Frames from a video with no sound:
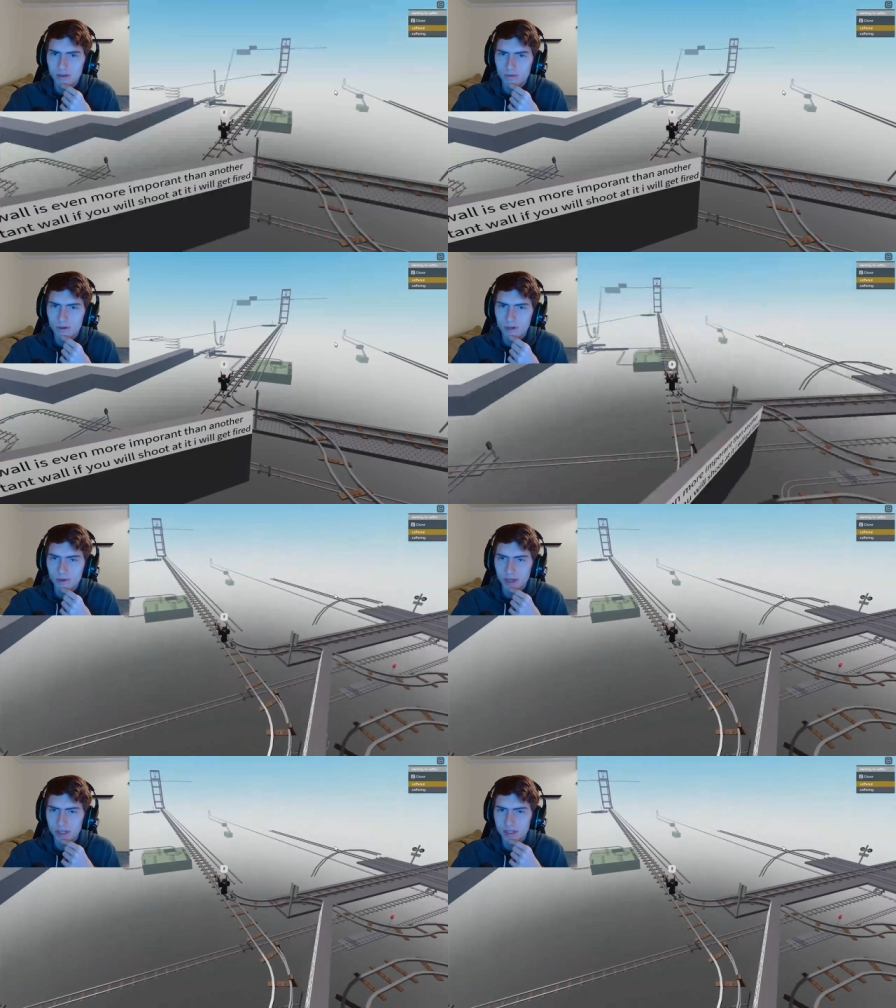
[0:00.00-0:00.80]
Where
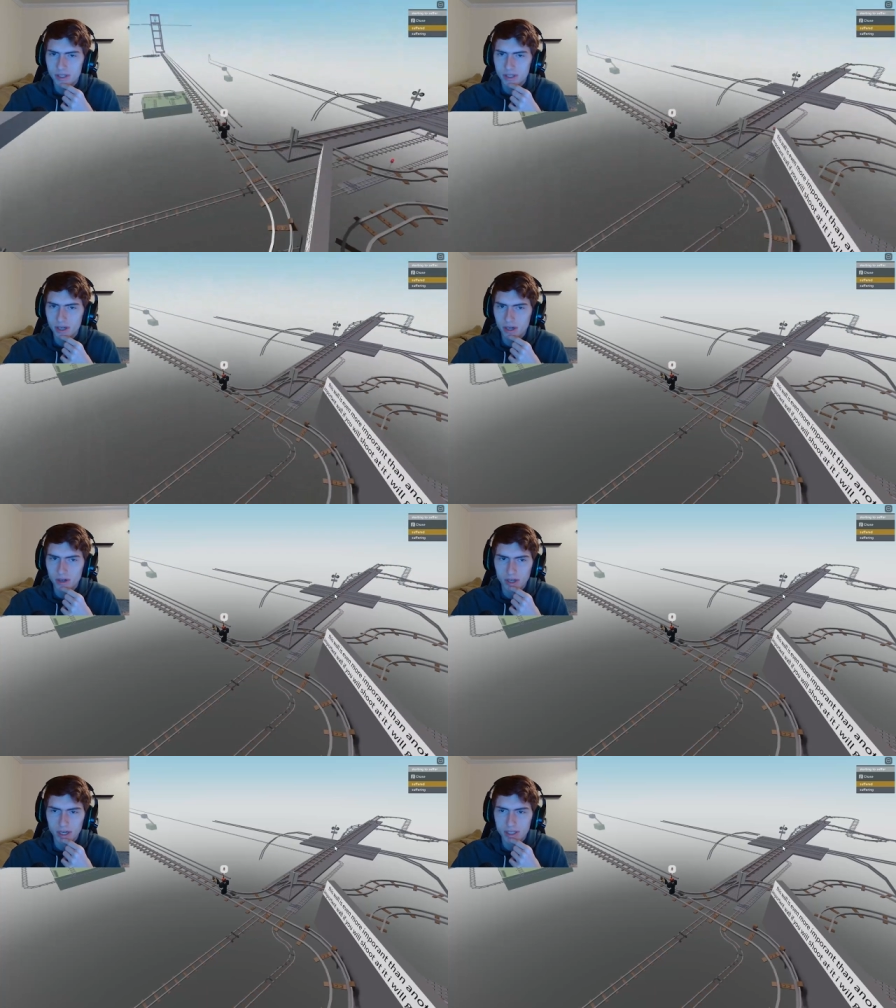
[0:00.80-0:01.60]
do I
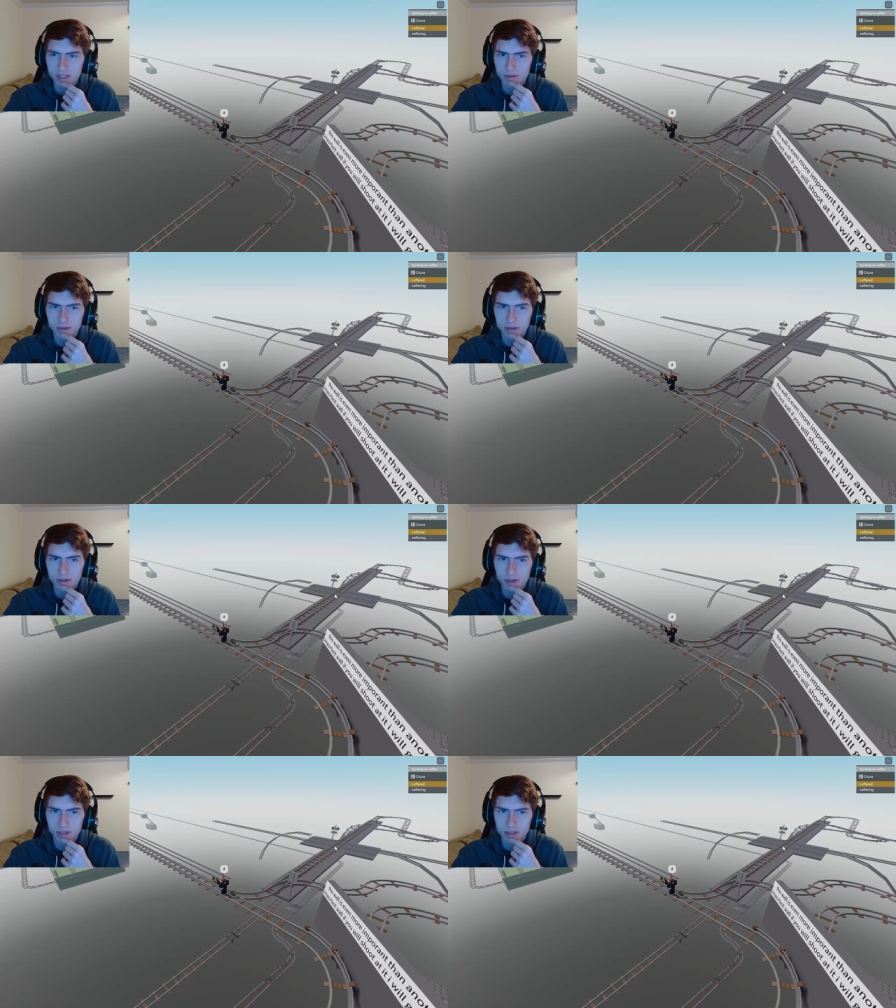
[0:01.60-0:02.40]
go? That's the real
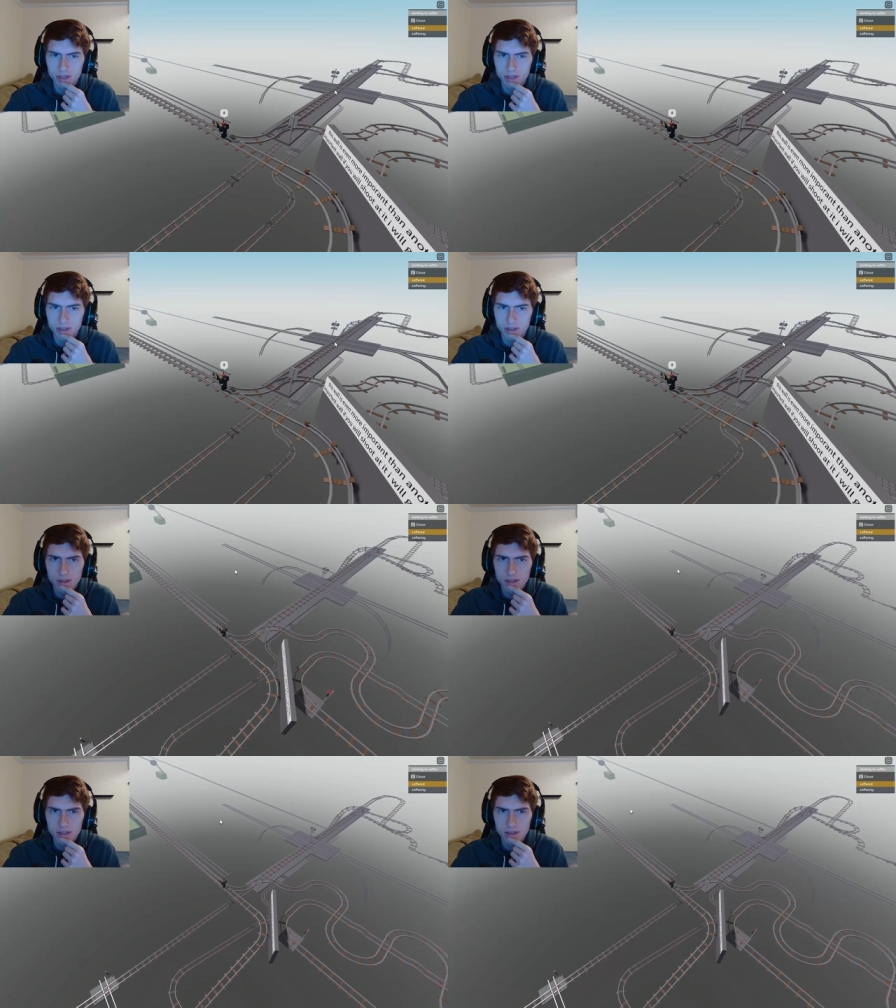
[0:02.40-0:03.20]
question.
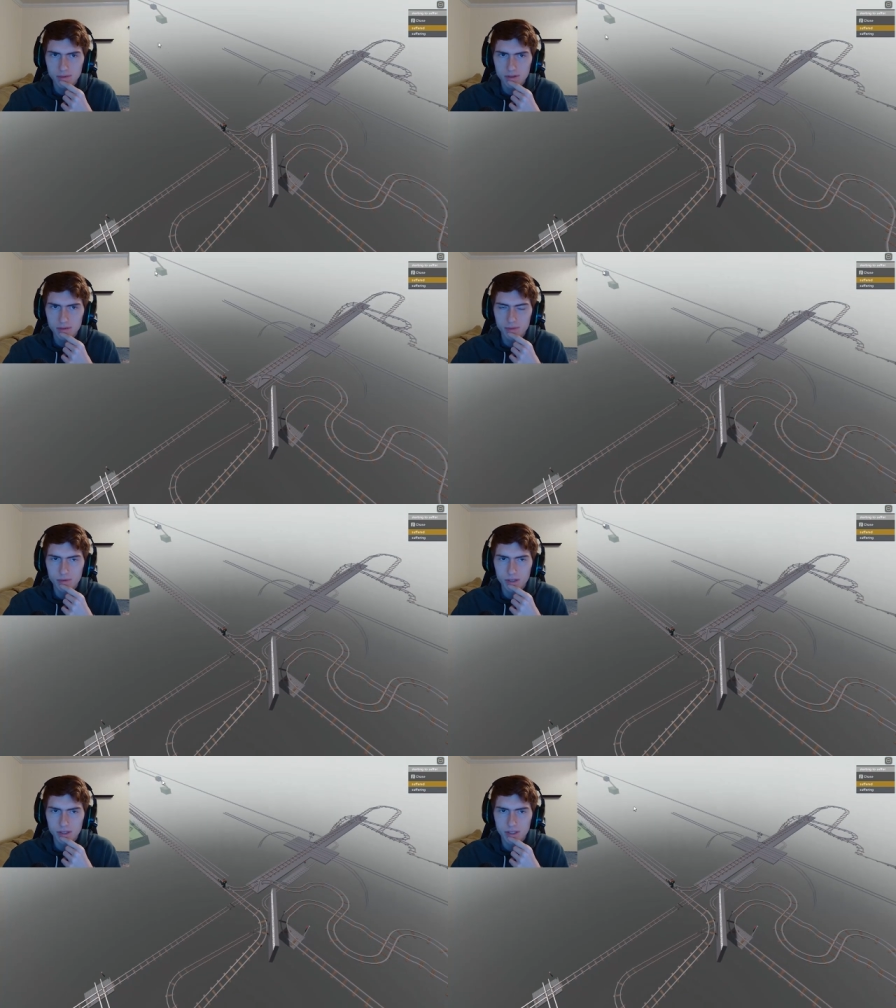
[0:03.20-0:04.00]
Is that supposed?
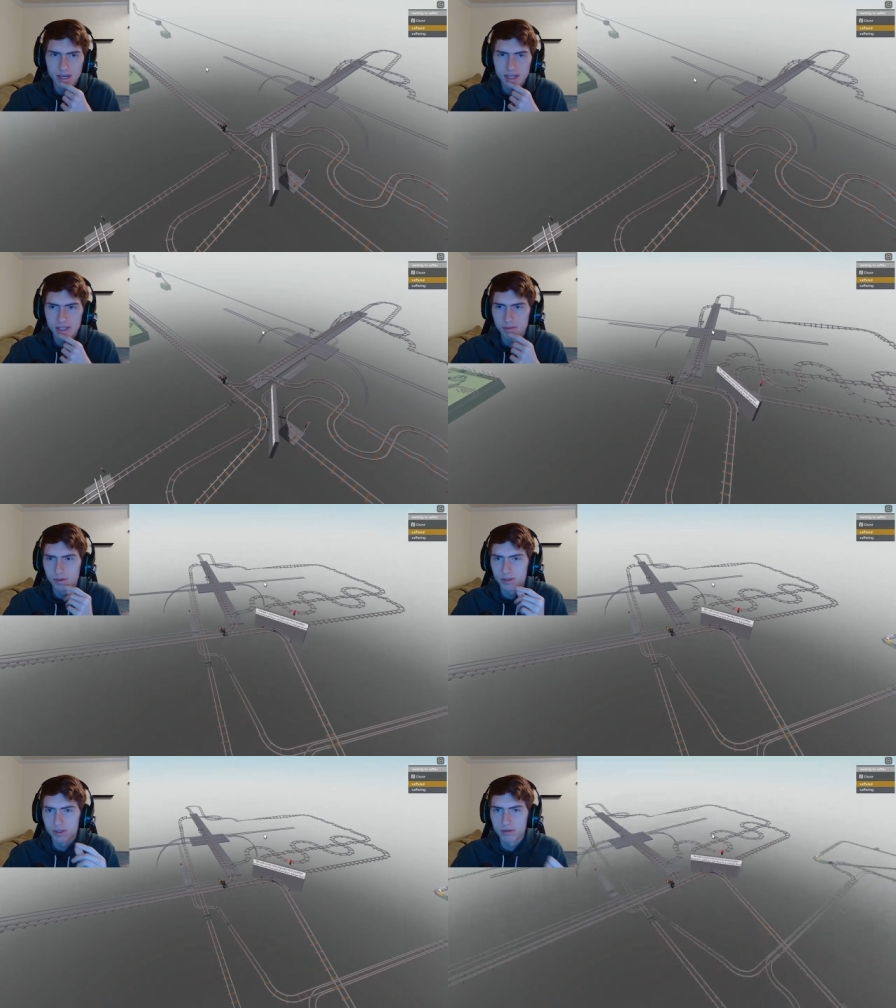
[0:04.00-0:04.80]
What is that
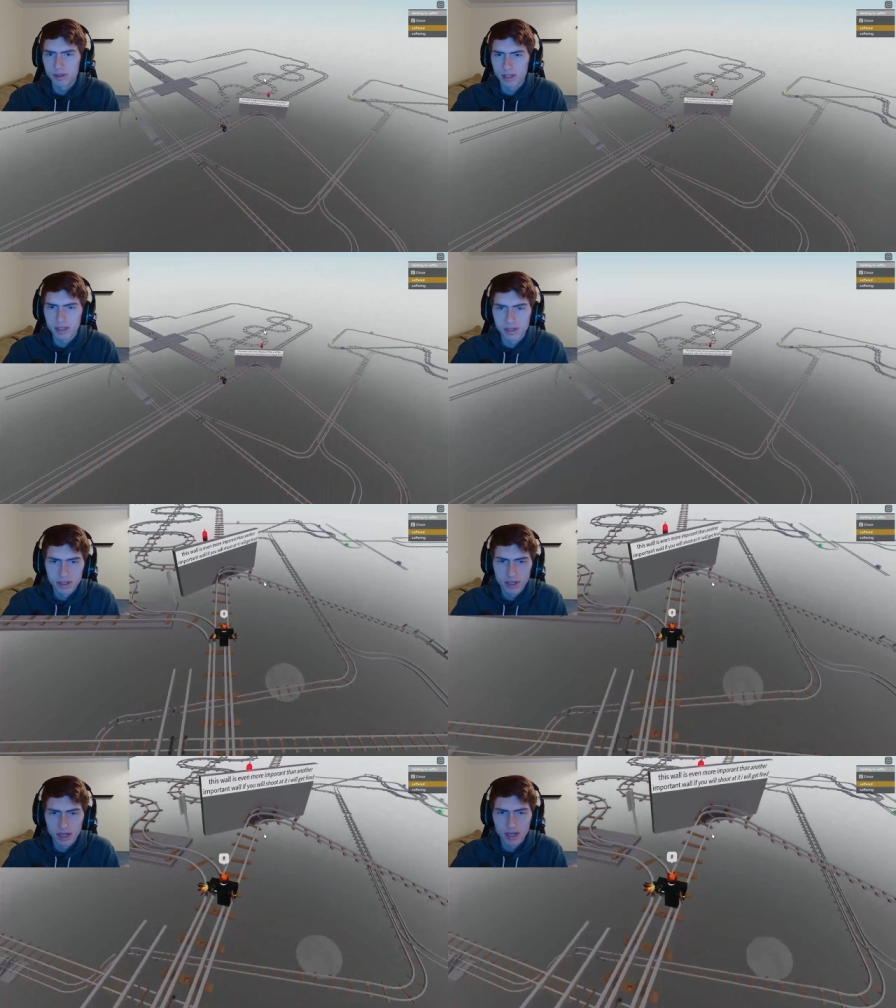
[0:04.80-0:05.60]
supposed to be?
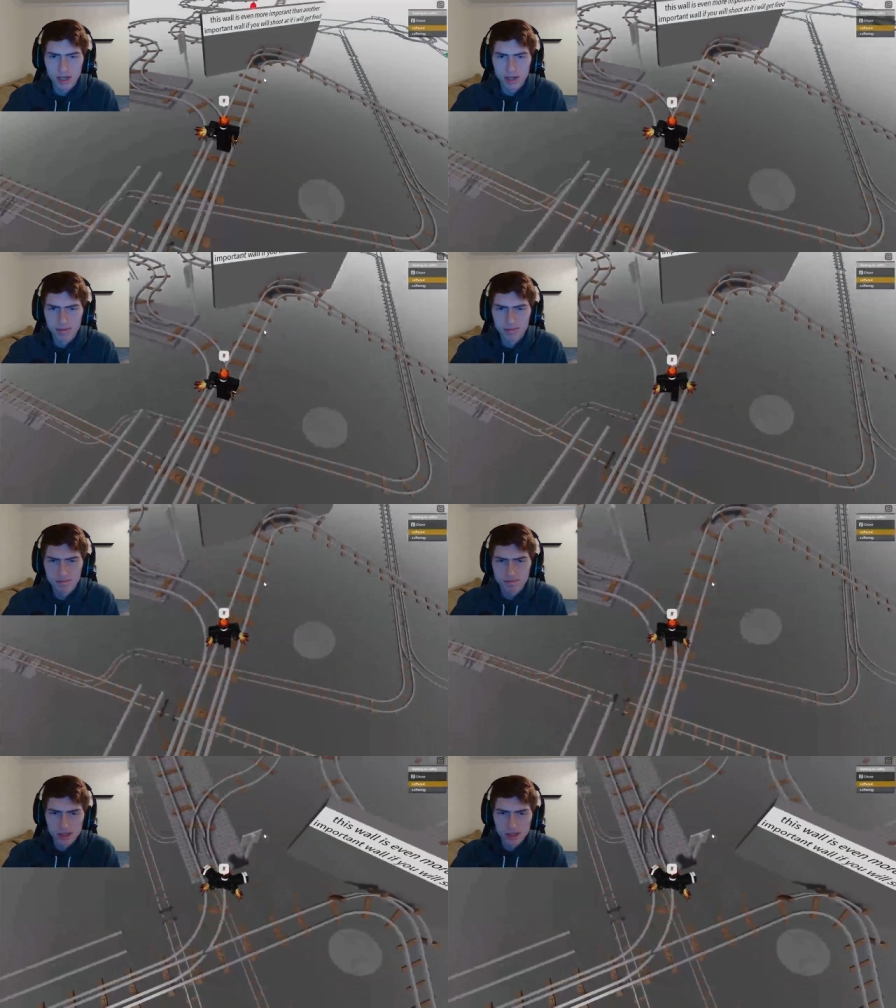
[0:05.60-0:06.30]
Um,